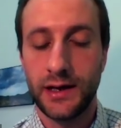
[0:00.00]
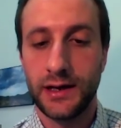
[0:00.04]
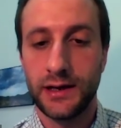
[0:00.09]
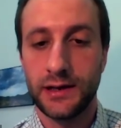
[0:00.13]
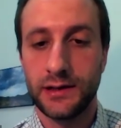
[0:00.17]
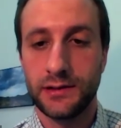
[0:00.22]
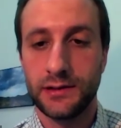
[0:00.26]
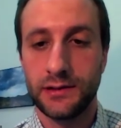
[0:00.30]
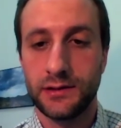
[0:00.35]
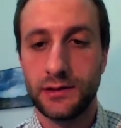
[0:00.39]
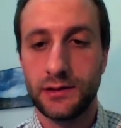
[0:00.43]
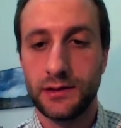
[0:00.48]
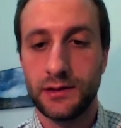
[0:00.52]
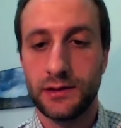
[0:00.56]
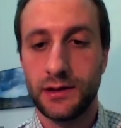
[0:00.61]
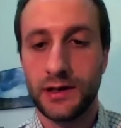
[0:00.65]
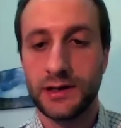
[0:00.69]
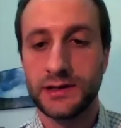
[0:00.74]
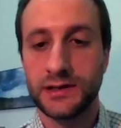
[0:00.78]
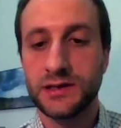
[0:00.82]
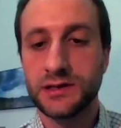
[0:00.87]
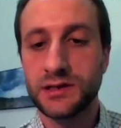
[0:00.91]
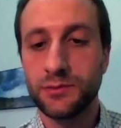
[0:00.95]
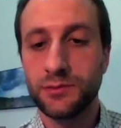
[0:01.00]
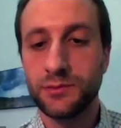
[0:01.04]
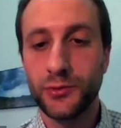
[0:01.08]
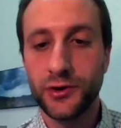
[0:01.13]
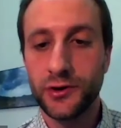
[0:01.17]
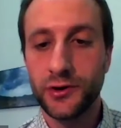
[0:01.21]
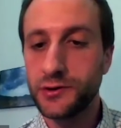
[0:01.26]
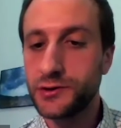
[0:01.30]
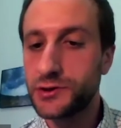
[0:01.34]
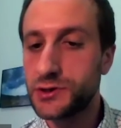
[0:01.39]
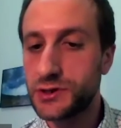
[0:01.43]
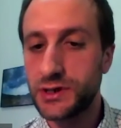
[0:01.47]
And has this
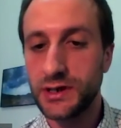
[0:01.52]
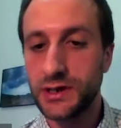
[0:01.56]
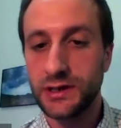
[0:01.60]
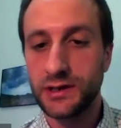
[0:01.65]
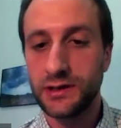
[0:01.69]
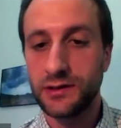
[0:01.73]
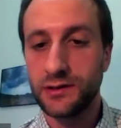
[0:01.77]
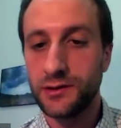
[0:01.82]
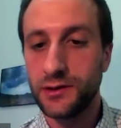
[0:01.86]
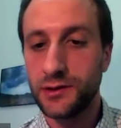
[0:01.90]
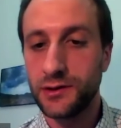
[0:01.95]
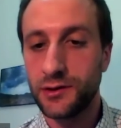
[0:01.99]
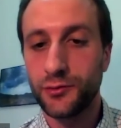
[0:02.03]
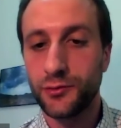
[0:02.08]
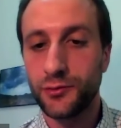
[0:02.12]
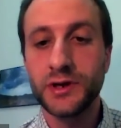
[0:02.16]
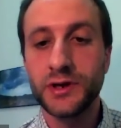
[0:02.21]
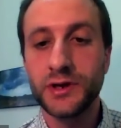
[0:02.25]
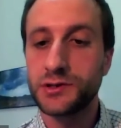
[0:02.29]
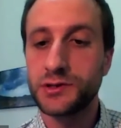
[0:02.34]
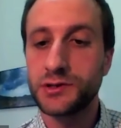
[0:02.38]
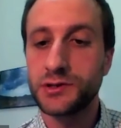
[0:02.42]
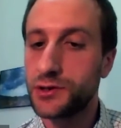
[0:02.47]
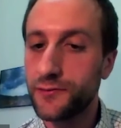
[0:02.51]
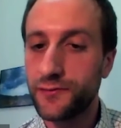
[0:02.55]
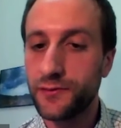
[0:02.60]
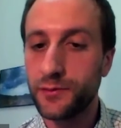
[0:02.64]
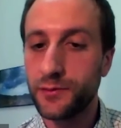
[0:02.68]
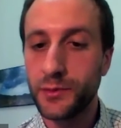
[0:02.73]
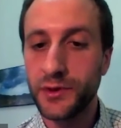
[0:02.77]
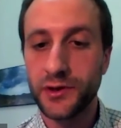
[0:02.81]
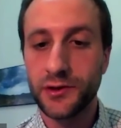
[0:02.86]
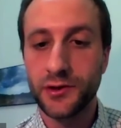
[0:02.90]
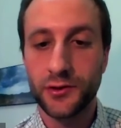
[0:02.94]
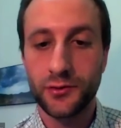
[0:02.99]
emerged in regions you're
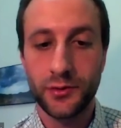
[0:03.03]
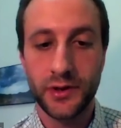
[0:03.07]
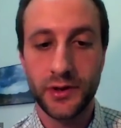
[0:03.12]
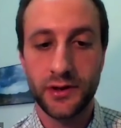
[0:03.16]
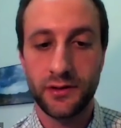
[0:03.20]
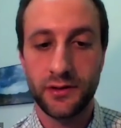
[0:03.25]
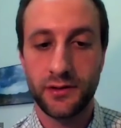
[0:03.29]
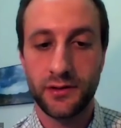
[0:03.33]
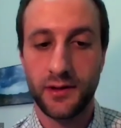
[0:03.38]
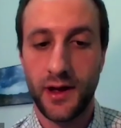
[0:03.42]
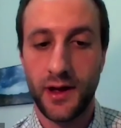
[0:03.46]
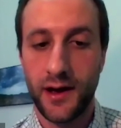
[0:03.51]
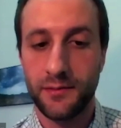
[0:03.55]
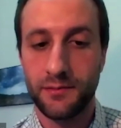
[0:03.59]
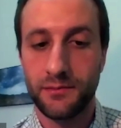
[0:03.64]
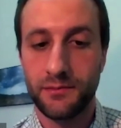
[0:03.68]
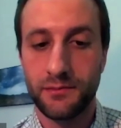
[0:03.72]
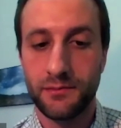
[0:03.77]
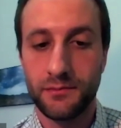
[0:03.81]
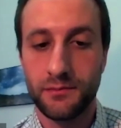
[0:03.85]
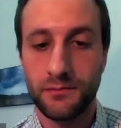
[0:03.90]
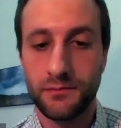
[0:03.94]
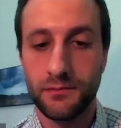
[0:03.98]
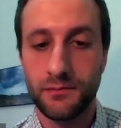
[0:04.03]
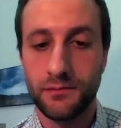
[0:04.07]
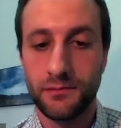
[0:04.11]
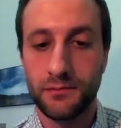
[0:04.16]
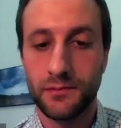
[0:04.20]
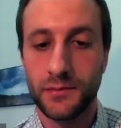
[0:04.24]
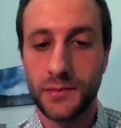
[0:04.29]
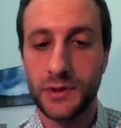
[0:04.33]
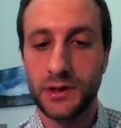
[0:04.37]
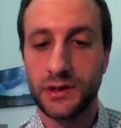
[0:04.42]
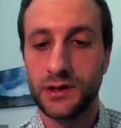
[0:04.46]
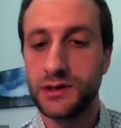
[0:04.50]
familiar with?
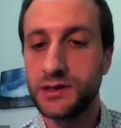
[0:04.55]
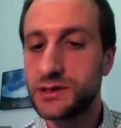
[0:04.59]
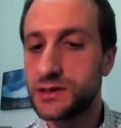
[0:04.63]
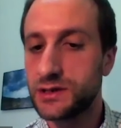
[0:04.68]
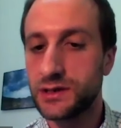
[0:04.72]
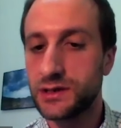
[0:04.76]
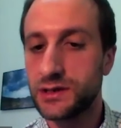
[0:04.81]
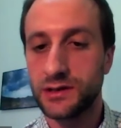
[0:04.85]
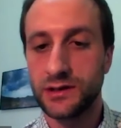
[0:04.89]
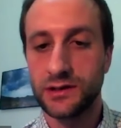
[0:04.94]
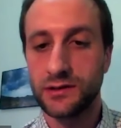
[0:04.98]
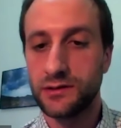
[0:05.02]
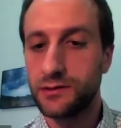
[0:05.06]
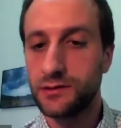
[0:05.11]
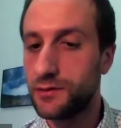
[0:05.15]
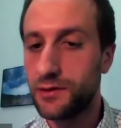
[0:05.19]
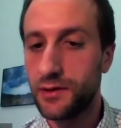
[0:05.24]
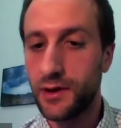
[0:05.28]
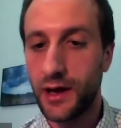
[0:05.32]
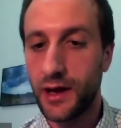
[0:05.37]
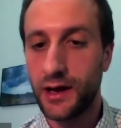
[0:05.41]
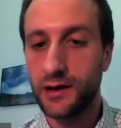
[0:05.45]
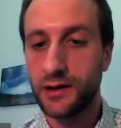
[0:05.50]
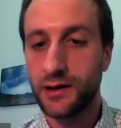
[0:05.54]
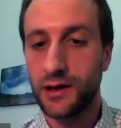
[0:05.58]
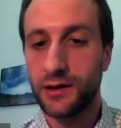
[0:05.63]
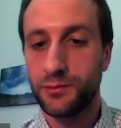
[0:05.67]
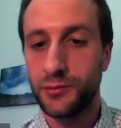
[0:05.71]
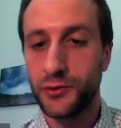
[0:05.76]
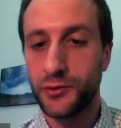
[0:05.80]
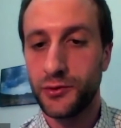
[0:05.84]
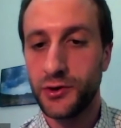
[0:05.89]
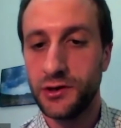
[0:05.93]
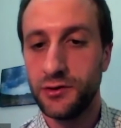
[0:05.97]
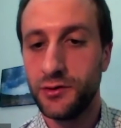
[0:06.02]
Lissa,
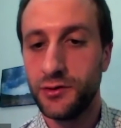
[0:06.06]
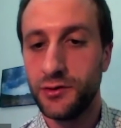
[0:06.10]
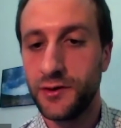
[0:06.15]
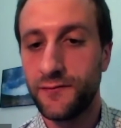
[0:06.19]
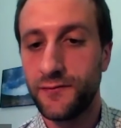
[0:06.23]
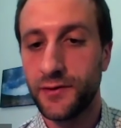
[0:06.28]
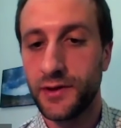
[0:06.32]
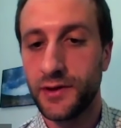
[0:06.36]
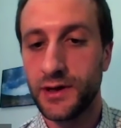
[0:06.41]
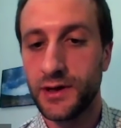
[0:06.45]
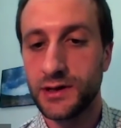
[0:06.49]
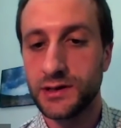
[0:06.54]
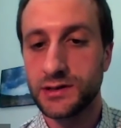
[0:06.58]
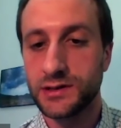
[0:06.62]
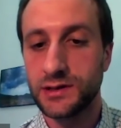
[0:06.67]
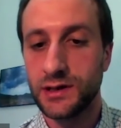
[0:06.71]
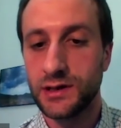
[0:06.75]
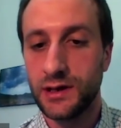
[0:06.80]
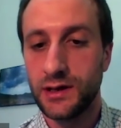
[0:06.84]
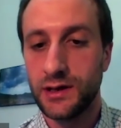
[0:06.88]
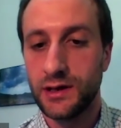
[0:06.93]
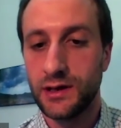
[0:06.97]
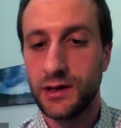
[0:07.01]
I'll bring you in for this.